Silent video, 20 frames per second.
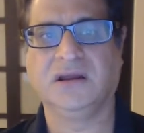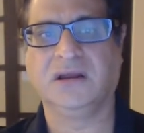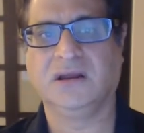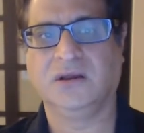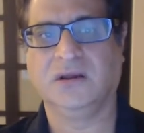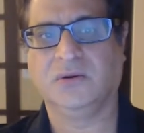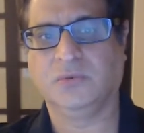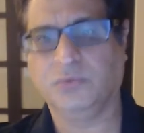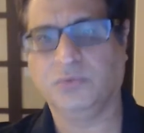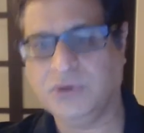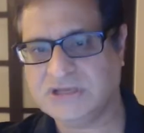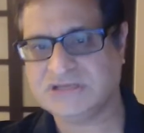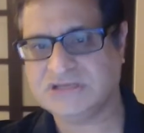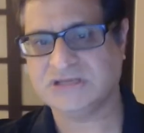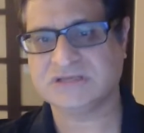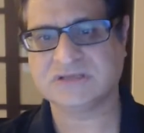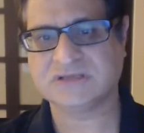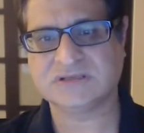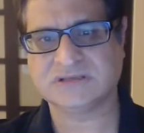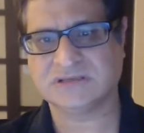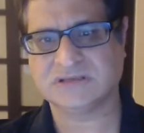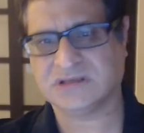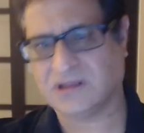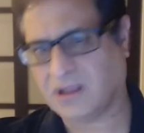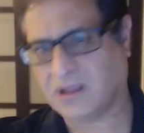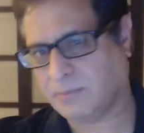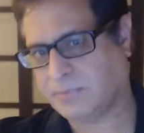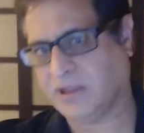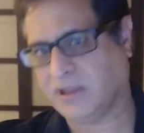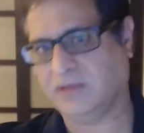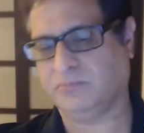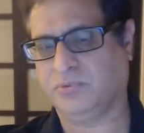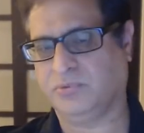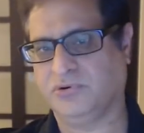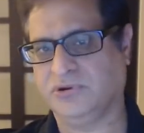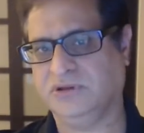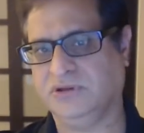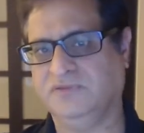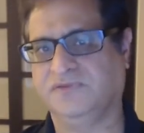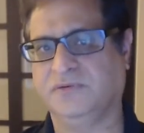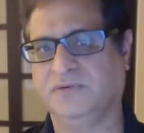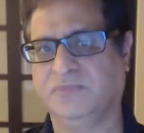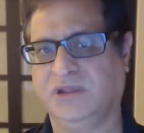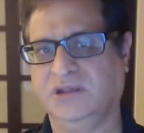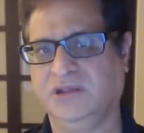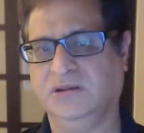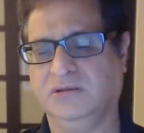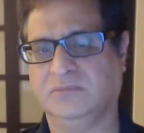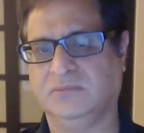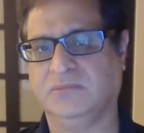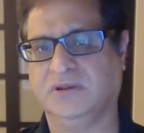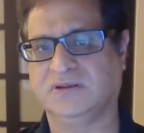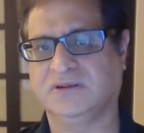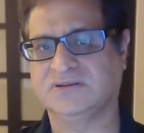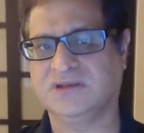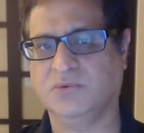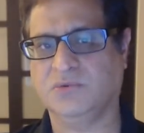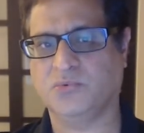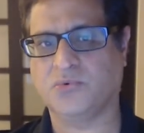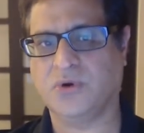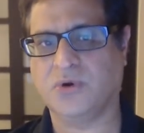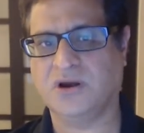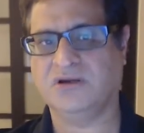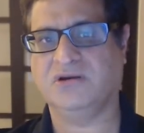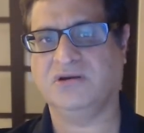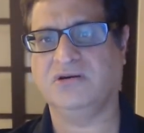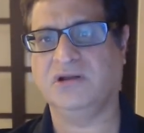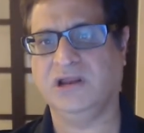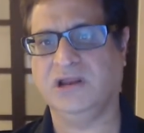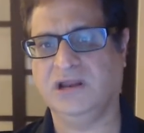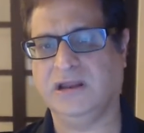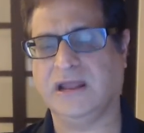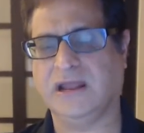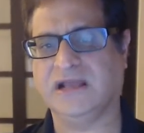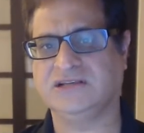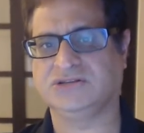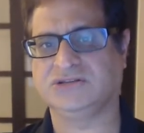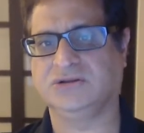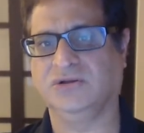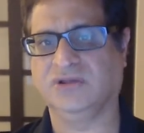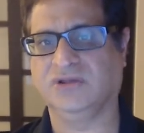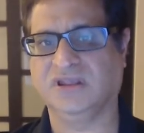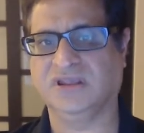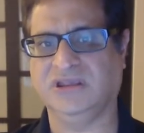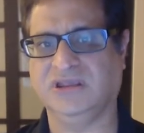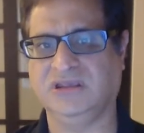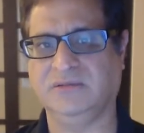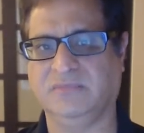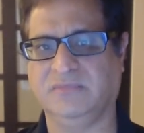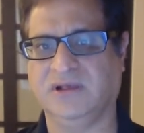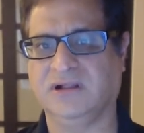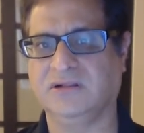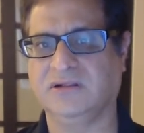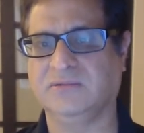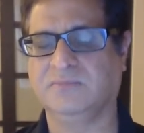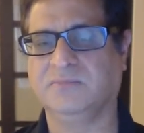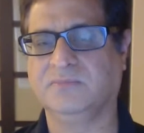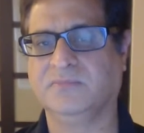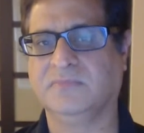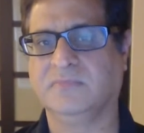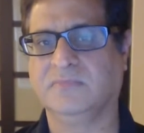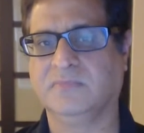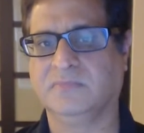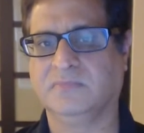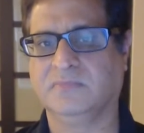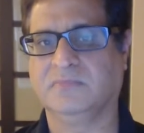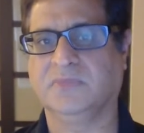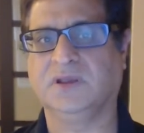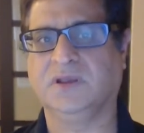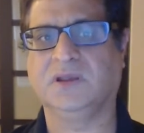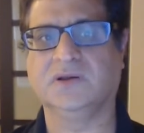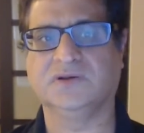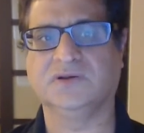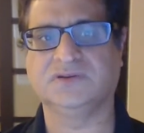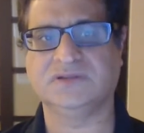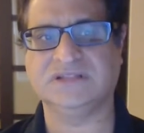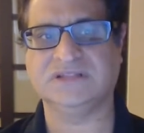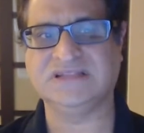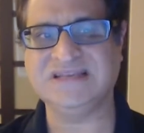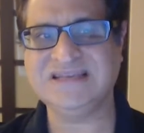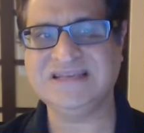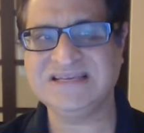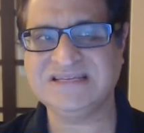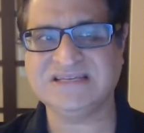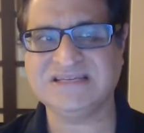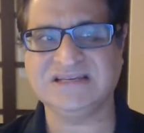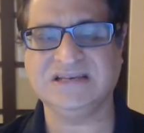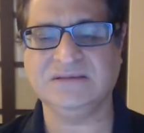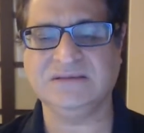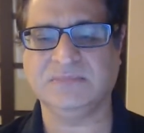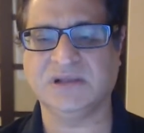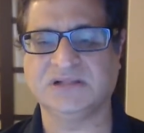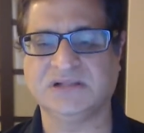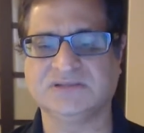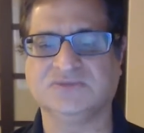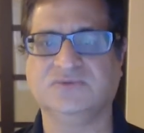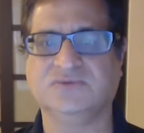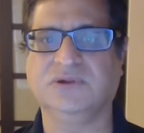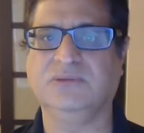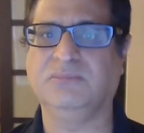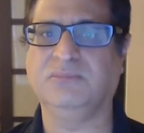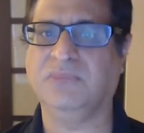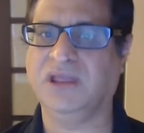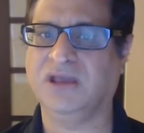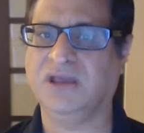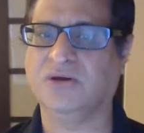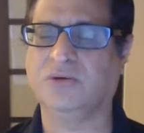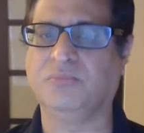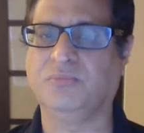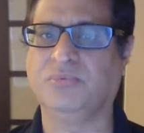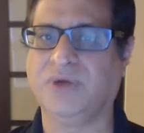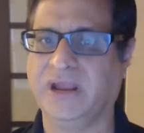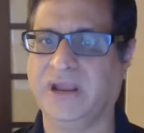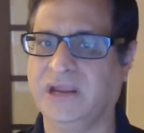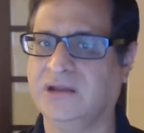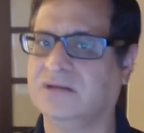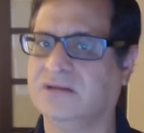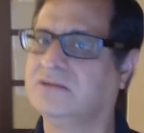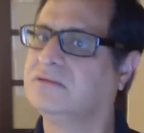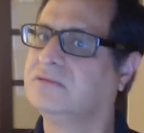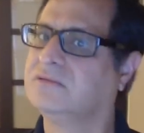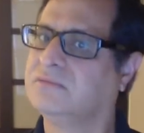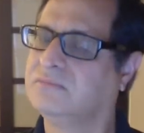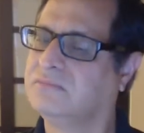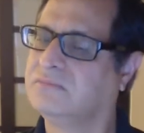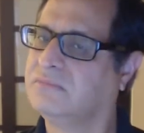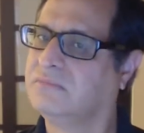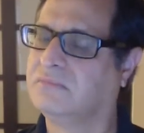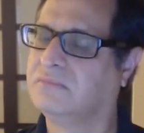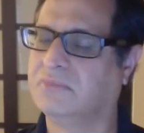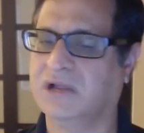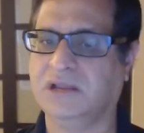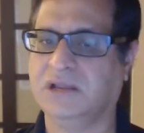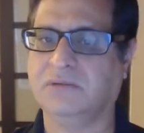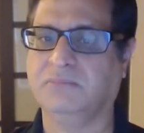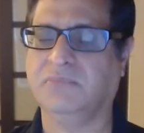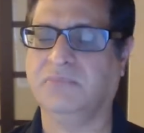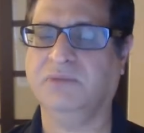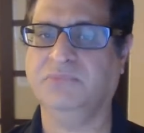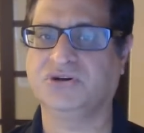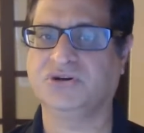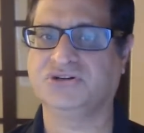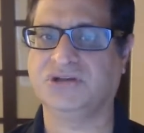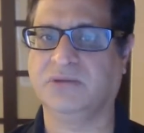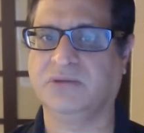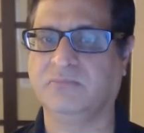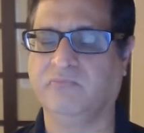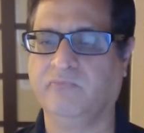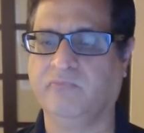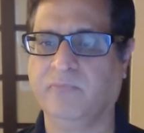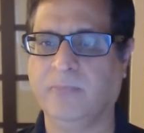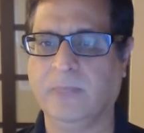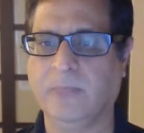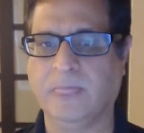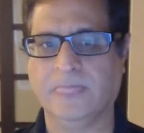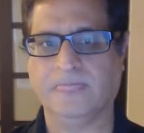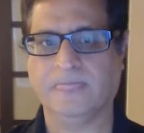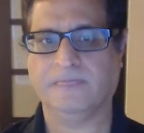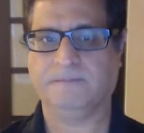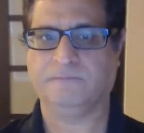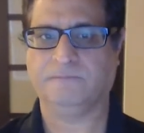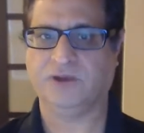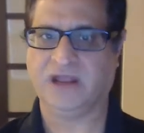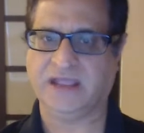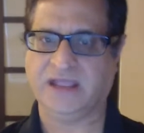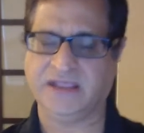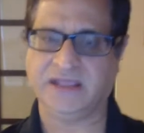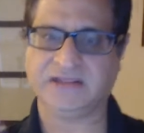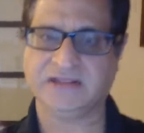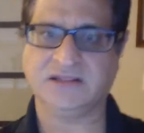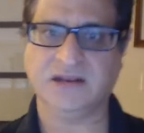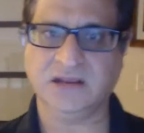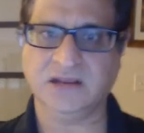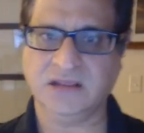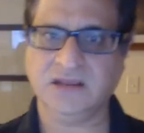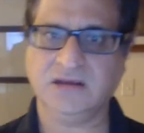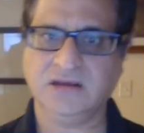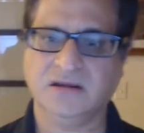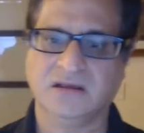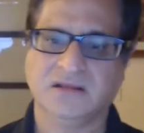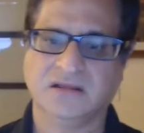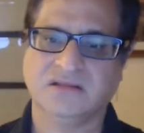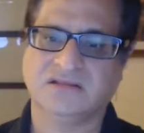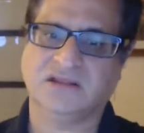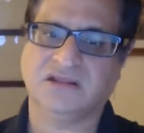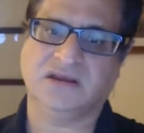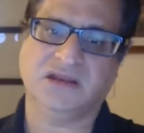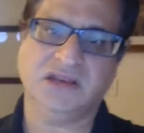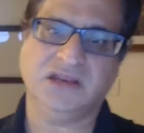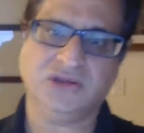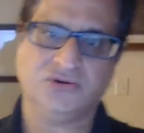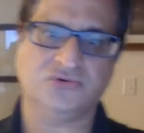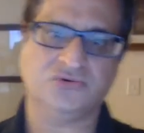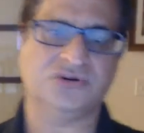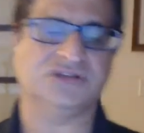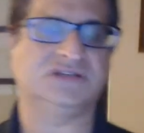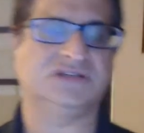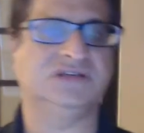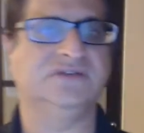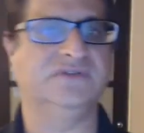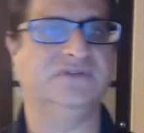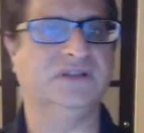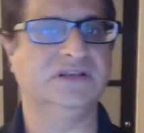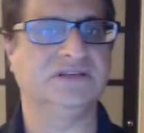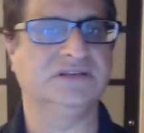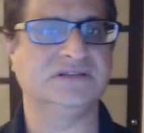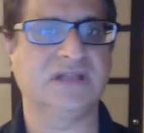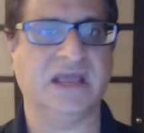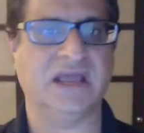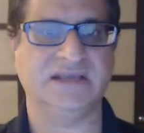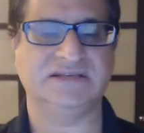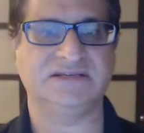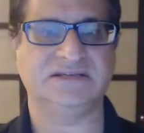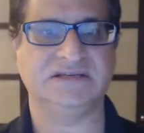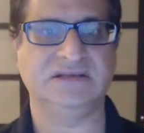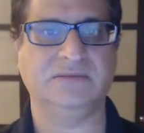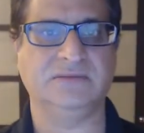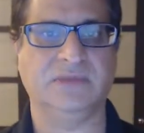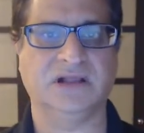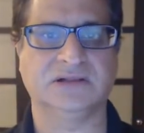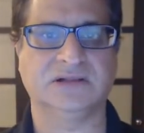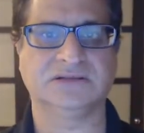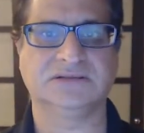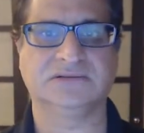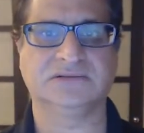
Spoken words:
which is a pain point for me, because I want really nice looking email, because these emails will make or break my membership. When I get the lead, they need to receive these nice emails.